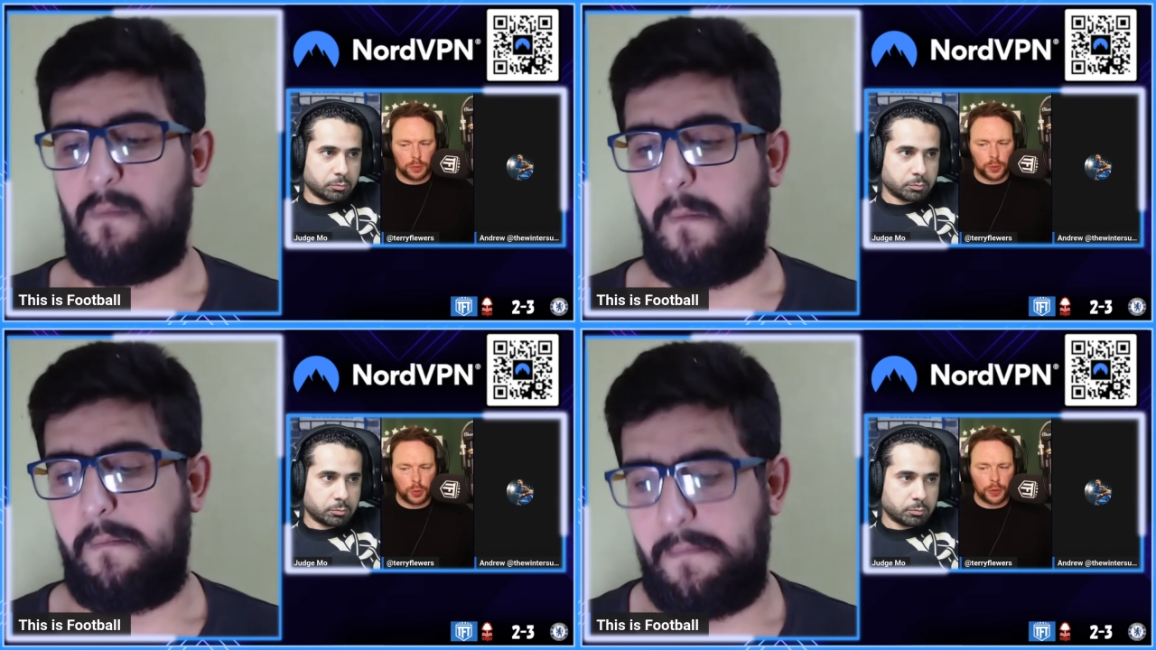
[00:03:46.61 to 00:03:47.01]

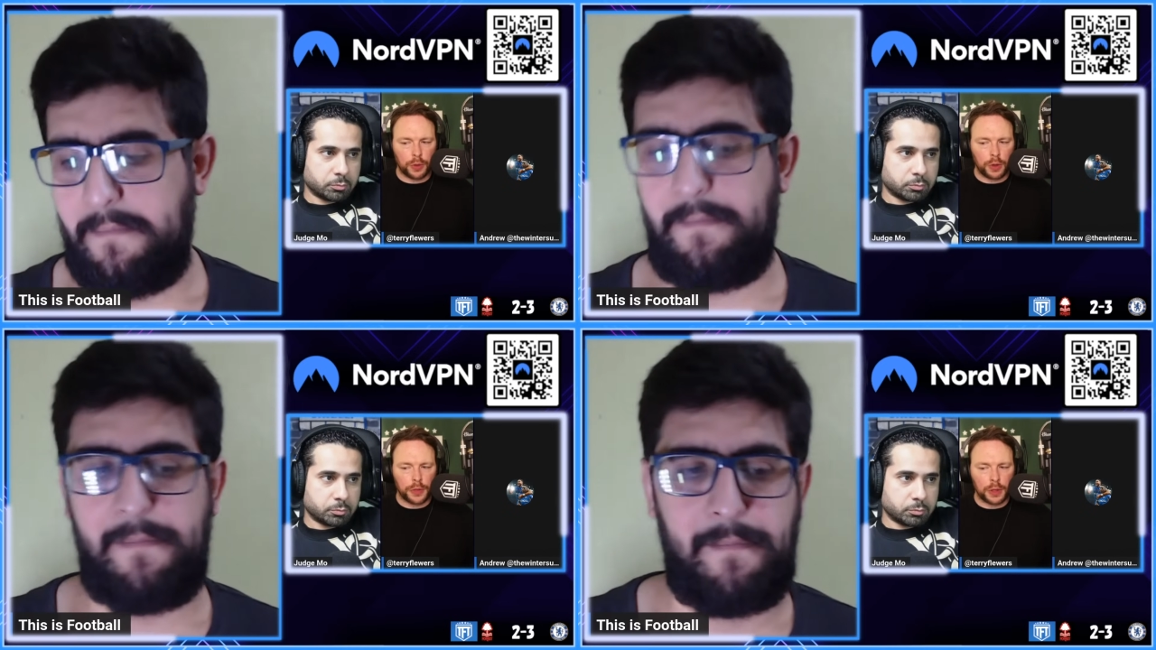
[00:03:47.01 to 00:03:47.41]
Speaker 1: But the one mm
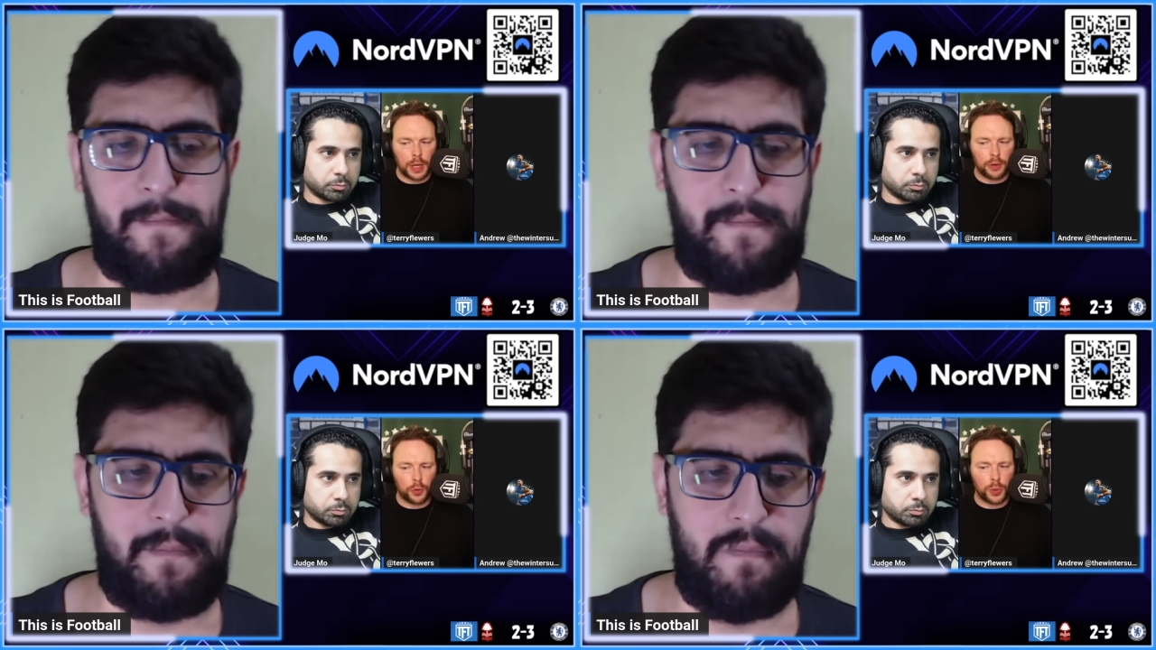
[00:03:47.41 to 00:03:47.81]
-hmm. I think mm-hmm. the
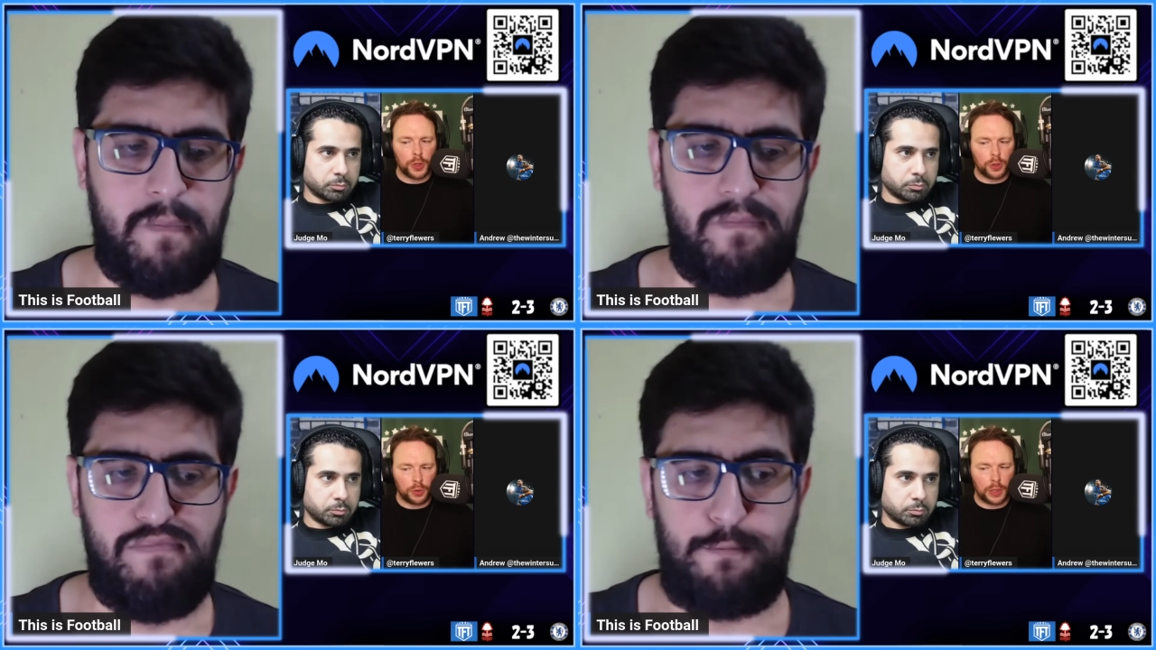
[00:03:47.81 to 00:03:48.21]
area that we
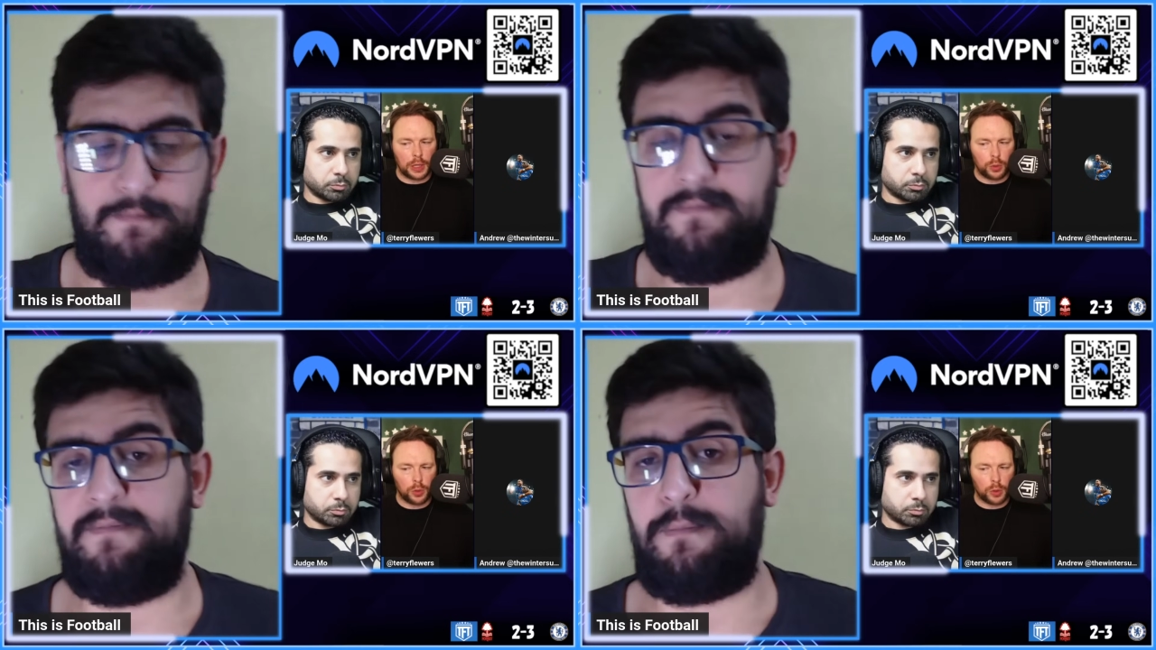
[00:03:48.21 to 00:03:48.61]
agree and
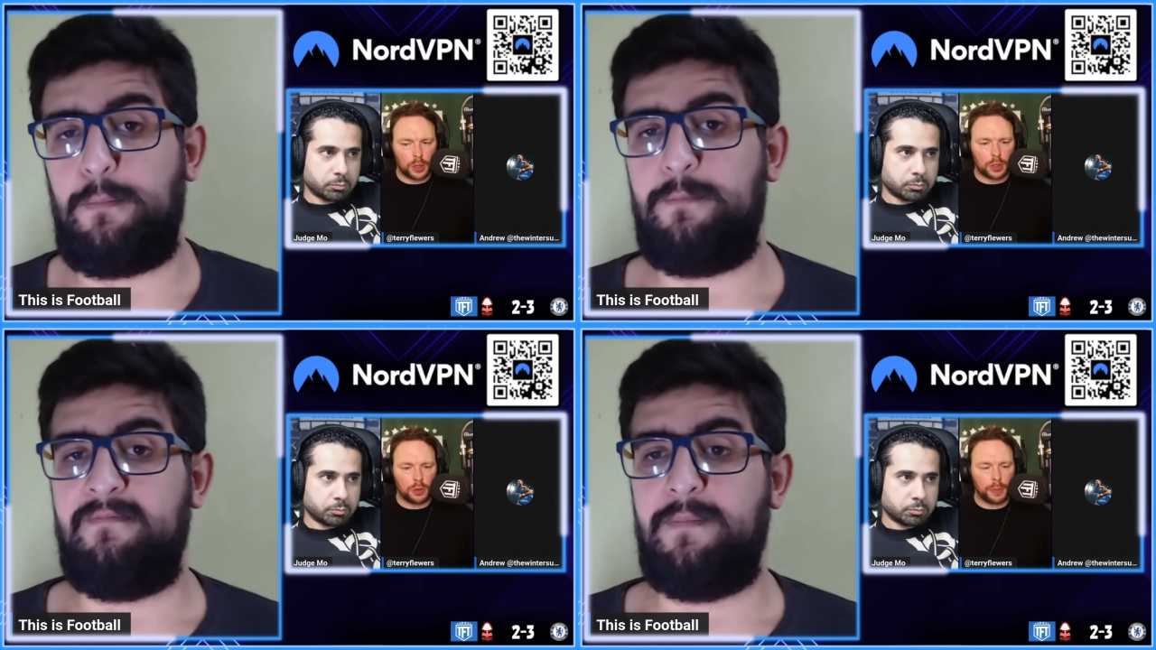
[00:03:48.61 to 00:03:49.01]
I want to
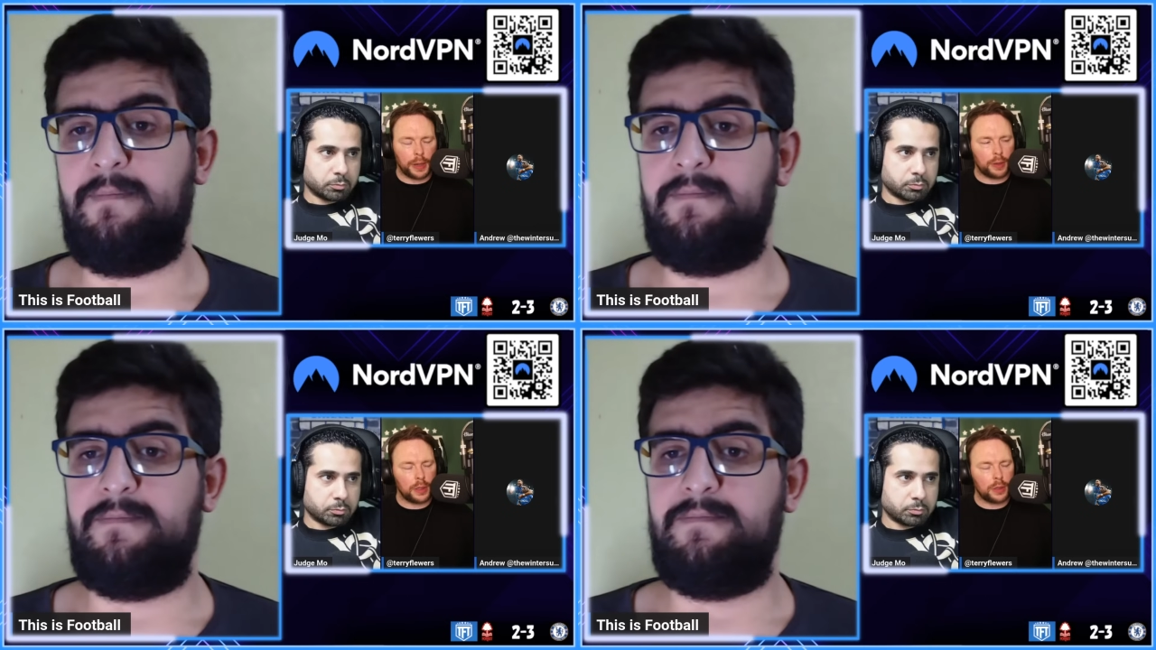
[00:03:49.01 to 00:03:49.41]
ask you
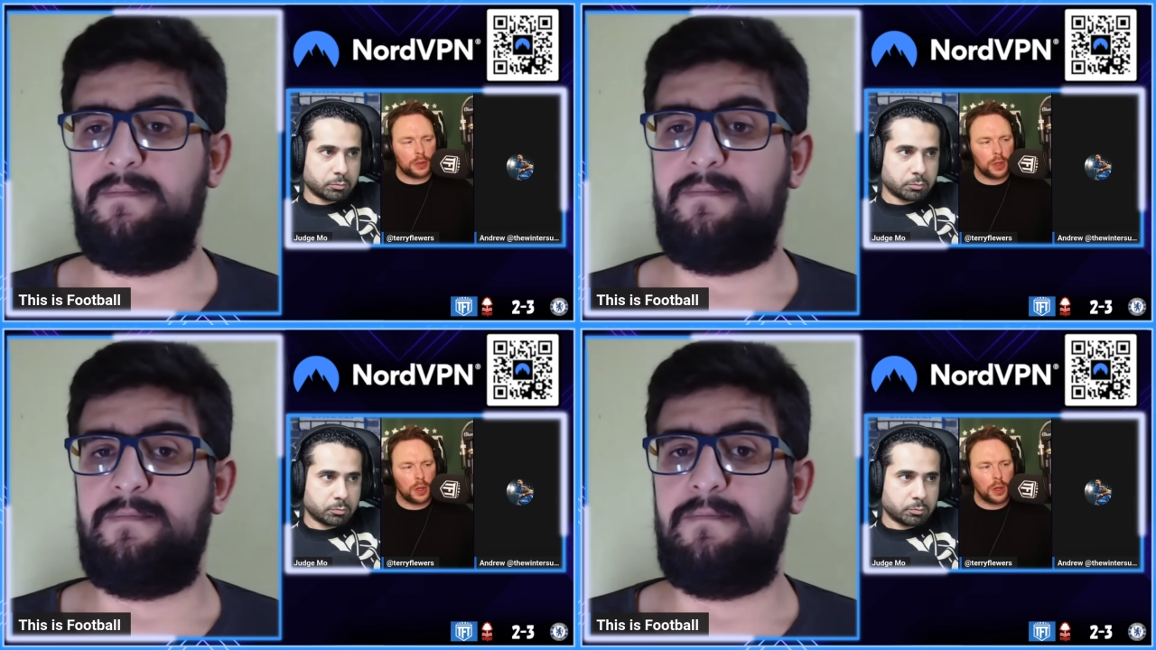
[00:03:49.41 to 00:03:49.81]
about is